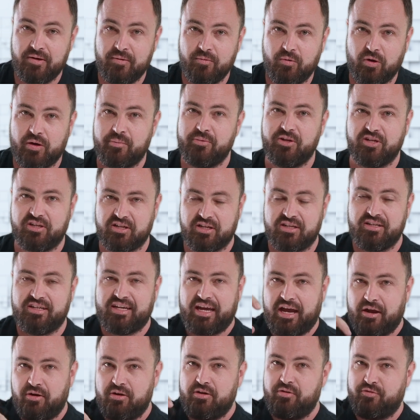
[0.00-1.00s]
Well, I mean, it can
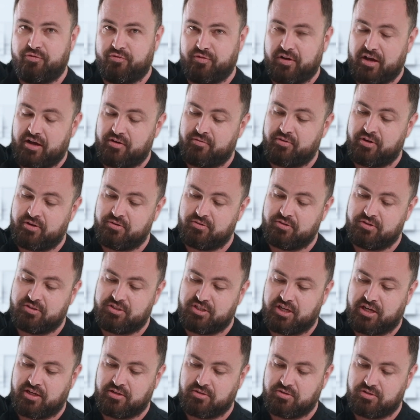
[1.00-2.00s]
carry 500
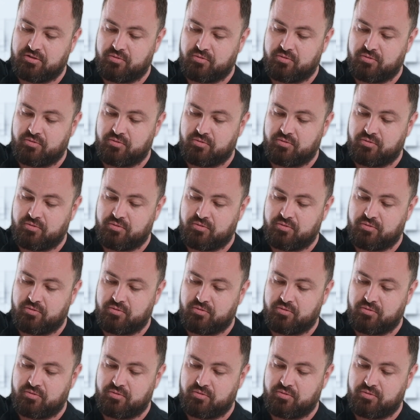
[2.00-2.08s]
tons.